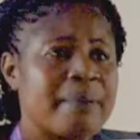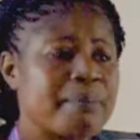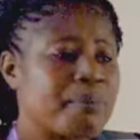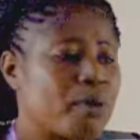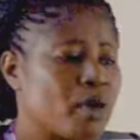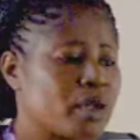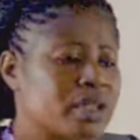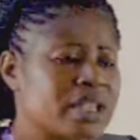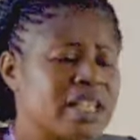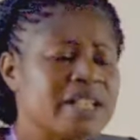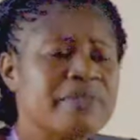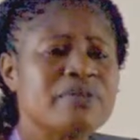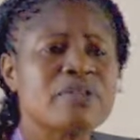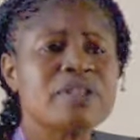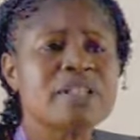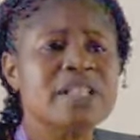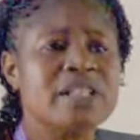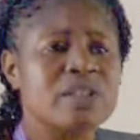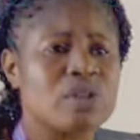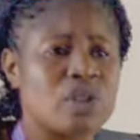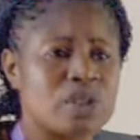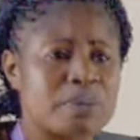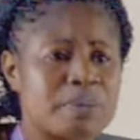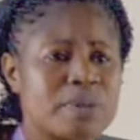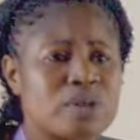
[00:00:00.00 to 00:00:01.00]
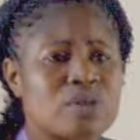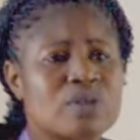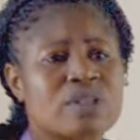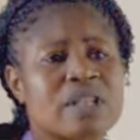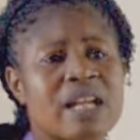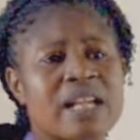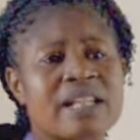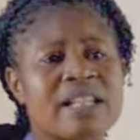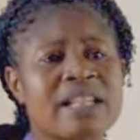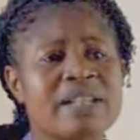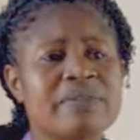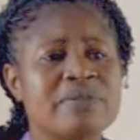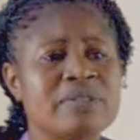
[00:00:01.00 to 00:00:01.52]
both even in hospitals
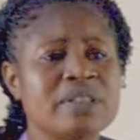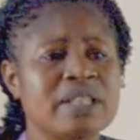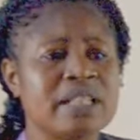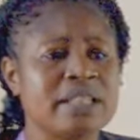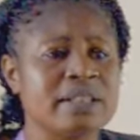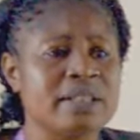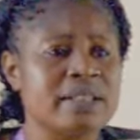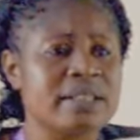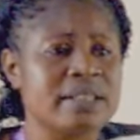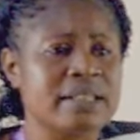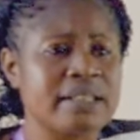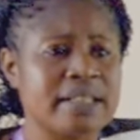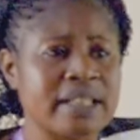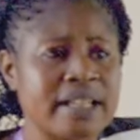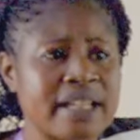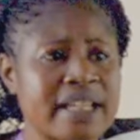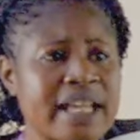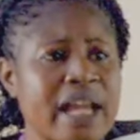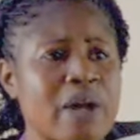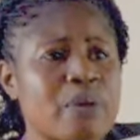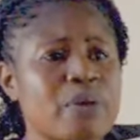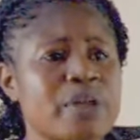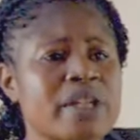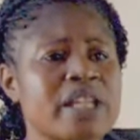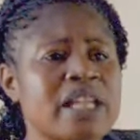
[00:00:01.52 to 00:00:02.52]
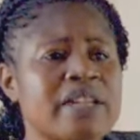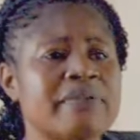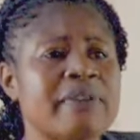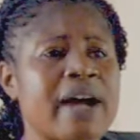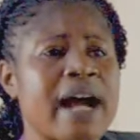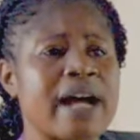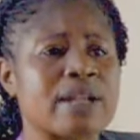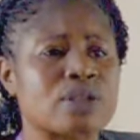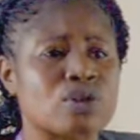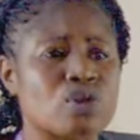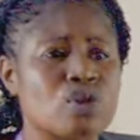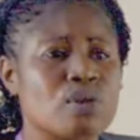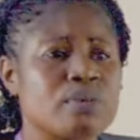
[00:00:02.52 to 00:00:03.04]
and even in the care we give
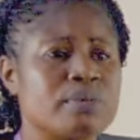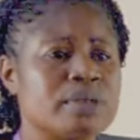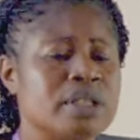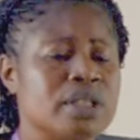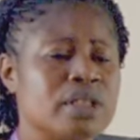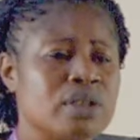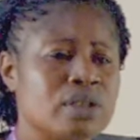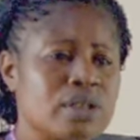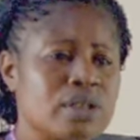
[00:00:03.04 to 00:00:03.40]
at home.